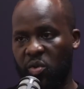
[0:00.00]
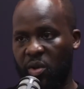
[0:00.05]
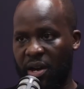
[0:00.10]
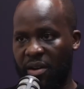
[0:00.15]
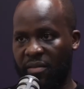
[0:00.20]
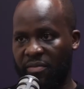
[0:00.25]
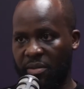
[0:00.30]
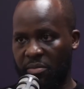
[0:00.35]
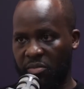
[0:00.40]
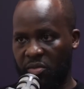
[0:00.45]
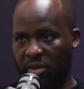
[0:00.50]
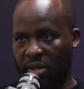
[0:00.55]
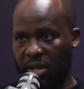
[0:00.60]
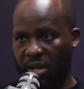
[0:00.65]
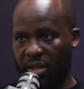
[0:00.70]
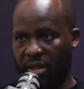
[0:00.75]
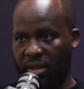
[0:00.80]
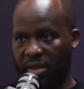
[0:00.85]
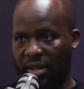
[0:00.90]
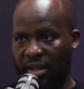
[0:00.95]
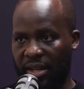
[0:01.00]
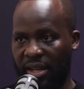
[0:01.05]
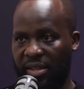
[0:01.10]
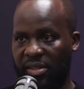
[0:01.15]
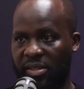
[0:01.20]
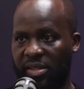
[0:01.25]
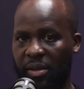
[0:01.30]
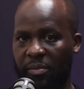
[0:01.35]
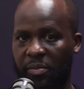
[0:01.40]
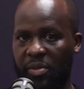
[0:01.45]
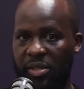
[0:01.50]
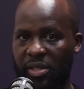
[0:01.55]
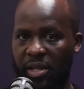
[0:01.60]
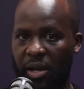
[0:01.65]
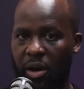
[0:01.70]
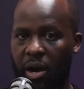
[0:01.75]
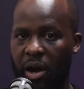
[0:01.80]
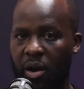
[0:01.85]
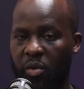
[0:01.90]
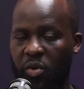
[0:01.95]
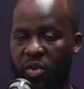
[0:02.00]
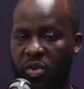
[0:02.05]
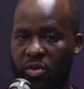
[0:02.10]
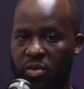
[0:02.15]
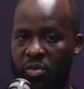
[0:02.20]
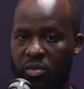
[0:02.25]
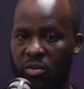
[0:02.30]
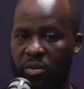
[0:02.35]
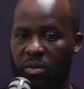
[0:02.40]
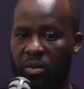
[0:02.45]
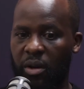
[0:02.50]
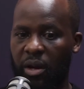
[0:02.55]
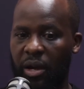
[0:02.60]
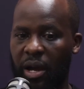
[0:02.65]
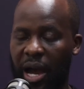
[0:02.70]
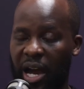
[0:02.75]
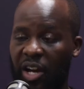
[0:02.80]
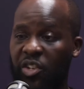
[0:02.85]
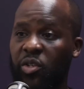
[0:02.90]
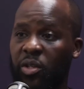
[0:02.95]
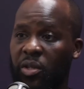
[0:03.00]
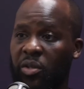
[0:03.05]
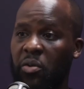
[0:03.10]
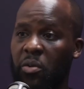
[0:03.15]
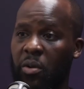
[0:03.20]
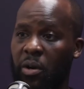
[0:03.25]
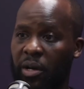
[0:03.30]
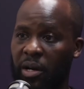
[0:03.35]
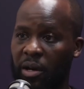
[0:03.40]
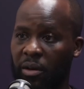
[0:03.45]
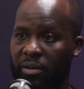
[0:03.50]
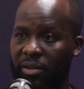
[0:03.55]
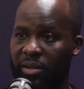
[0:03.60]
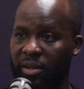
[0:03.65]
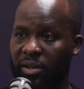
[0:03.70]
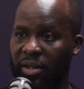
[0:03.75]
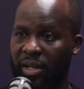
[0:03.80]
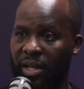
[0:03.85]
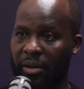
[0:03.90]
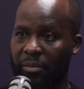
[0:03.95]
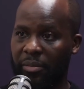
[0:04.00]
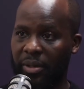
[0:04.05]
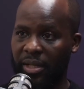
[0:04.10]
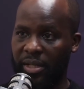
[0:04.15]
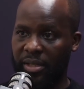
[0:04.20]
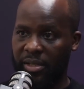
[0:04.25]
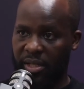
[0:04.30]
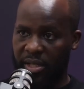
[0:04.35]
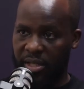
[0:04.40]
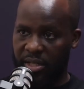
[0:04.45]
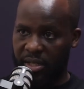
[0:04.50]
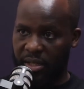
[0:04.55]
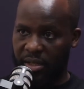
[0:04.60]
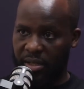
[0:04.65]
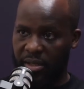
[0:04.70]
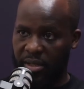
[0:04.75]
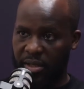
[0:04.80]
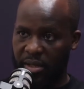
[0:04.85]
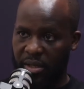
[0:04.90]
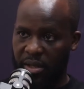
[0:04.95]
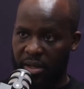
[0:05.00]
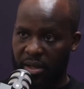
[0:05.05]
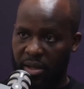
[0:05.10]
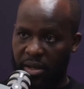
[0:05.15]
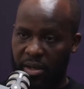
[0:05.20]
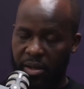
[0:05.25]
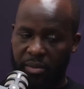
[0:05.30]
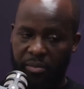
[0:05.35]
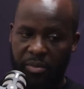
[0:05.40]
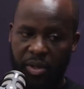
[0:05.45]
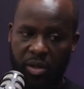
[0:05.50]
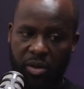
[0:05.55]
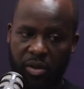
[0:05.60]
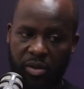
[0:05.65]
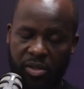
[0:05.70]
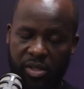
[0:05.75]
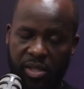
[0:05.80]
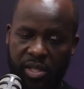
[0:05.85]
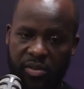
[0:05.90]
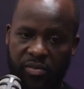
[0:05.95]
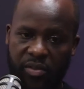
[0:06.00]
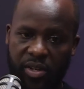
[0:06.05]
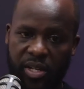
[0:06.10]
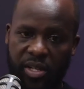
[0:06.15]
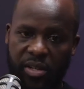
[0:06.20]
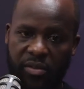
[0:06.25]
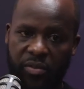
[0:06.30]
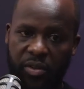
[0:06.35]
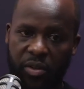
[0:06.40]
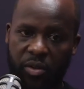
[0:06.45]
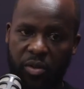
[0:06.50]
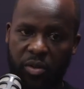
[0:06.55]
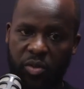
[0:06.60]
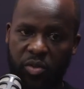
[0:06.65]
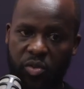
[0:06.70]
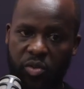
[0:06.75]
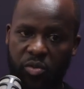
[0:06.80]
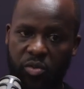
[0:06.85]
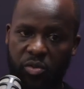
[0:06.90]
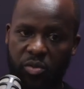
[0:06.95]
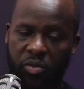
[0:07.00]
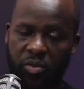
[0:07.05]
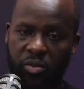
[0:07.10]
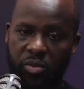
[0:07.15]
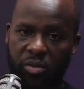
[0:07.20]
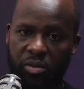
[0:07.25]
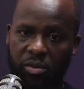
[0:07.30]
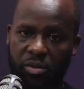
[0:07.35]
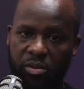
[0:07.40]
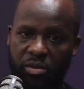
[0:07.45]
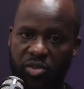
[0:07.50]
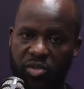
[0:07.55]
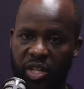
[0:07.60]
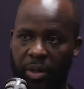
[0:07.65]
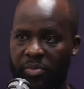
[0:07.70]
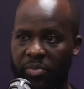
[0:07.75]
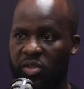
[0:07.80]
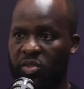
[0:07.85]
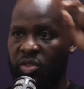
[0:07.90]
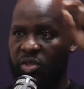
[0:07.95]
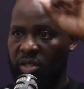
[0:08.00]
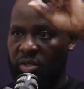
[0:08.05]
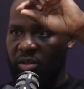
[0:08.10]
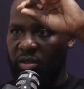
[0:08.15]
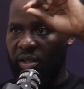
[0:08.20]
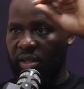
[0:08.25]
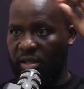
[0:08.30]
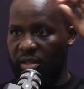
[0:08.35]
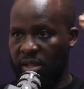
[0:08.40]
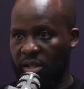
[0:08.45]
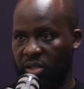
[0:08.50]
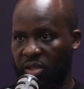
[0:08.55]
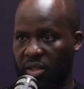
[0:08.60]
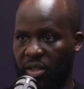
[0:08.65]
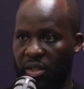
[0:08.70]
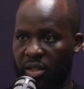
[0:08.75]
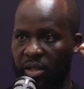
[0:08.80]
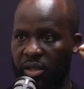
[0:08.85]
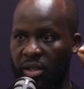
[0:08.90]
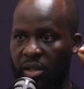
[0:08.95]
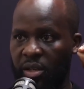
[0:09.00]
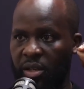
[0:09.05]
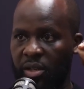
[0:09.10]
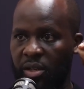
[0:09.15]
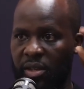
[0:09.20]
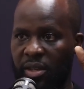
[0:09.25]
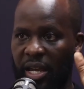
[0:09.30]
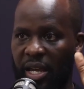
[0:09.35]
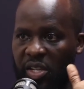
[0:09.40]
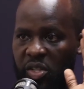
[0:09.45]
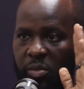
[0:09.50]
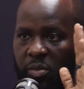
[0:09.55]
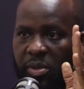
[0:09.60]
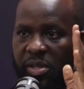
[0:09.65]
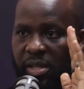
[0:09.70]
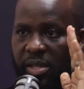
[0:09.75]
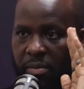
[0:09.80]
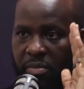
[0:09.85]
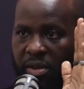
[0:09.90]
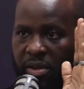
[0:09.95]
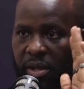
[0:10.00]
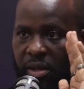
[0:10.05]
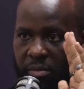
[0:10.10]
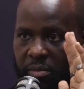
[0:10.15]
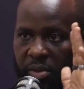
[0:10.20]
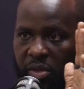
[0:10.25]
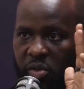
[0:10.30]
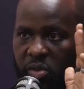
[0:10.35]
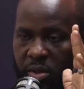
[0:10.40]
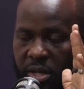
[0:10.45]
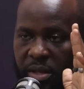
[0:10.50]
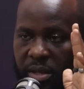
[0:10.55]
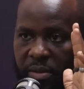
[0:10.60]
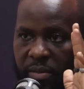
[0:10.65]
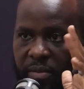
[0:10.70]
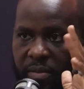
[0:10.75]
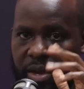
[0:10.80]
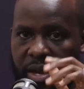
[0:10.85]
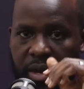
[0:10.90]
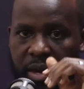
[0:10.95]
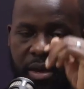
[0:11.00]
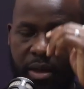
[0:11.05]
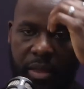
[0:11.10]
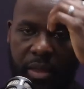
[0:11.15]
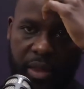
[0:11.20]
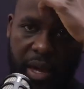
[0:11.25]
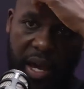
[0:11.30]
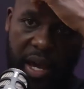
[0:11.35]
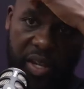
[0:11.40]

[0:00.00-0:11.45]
you have them together, the next step is now, how do you actually go around the rehabilitation? Because it's very difficult to jump straight to the surgery. There has to be something in between. There